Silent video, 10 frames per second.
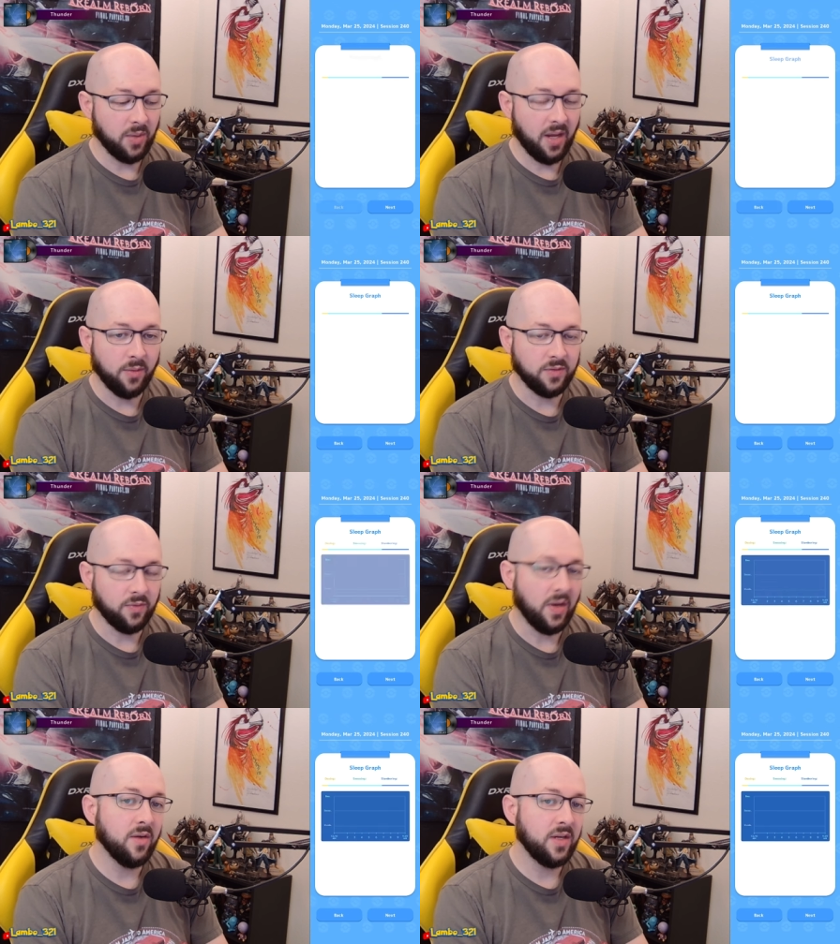I was
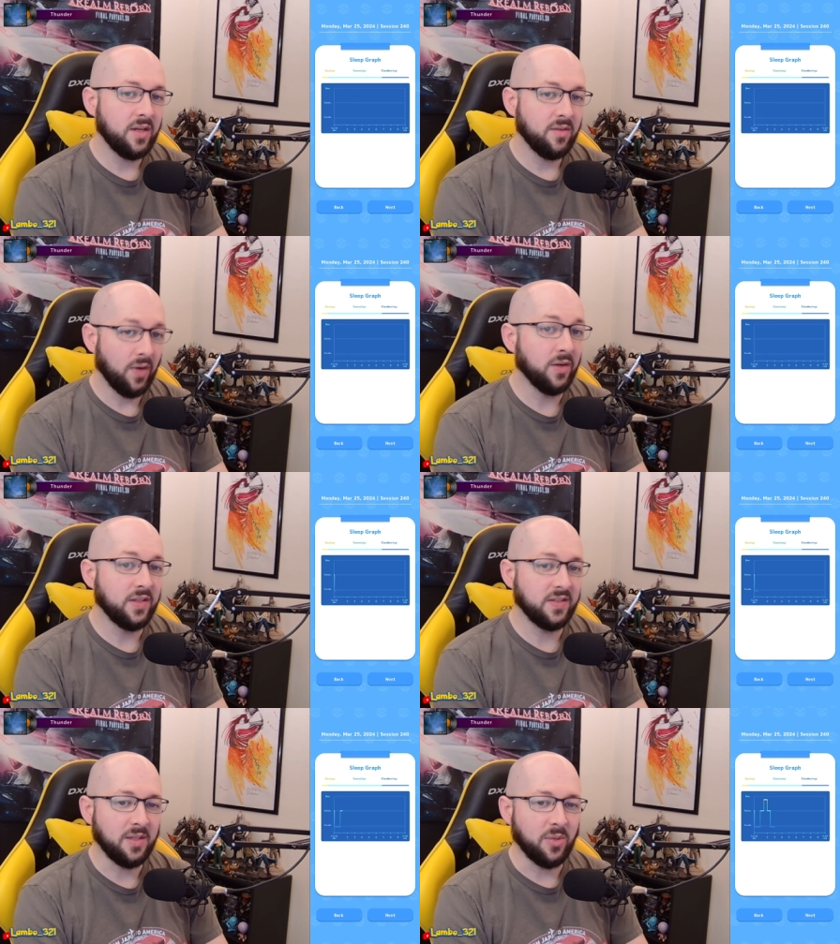very, very
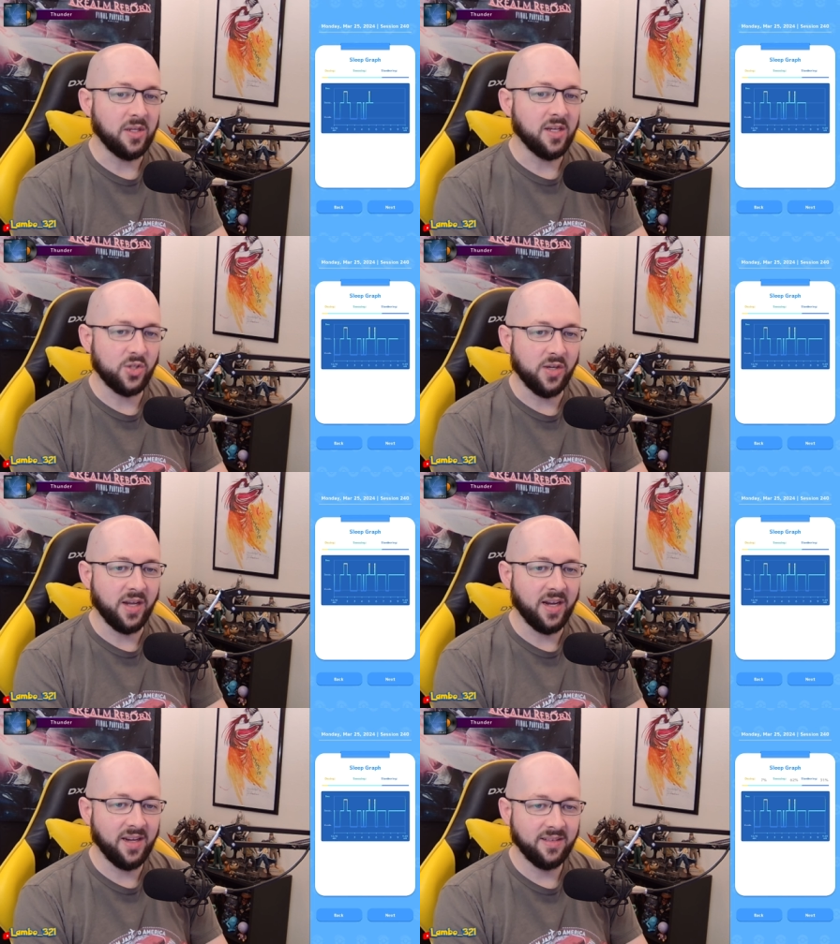sleepy
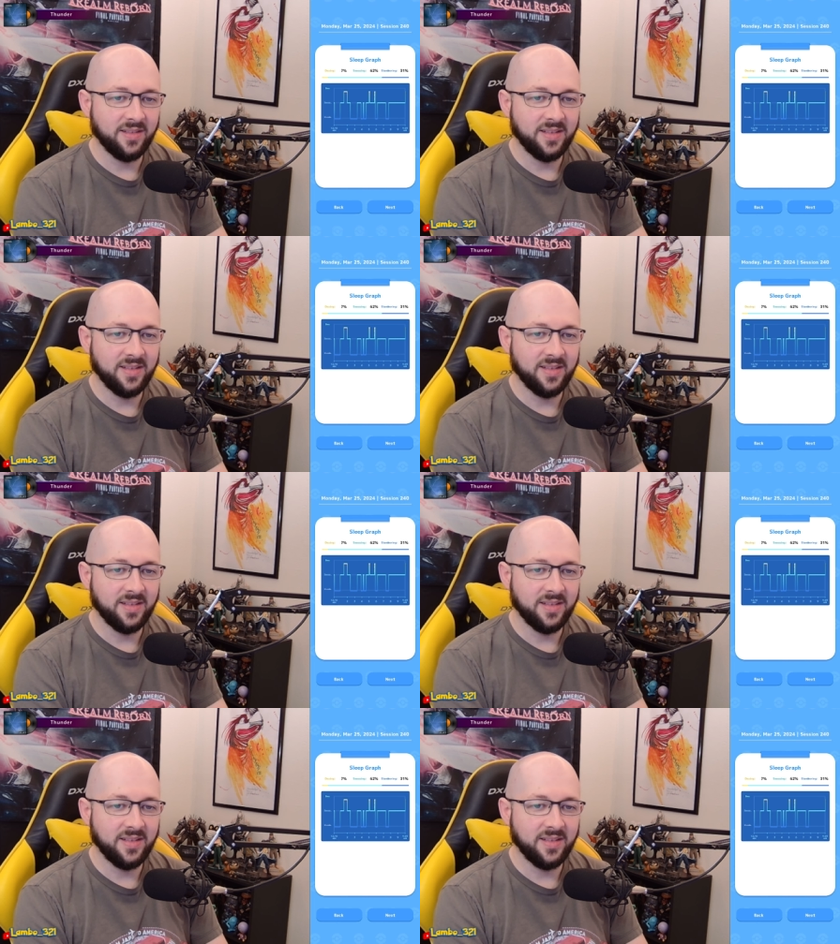yesterday.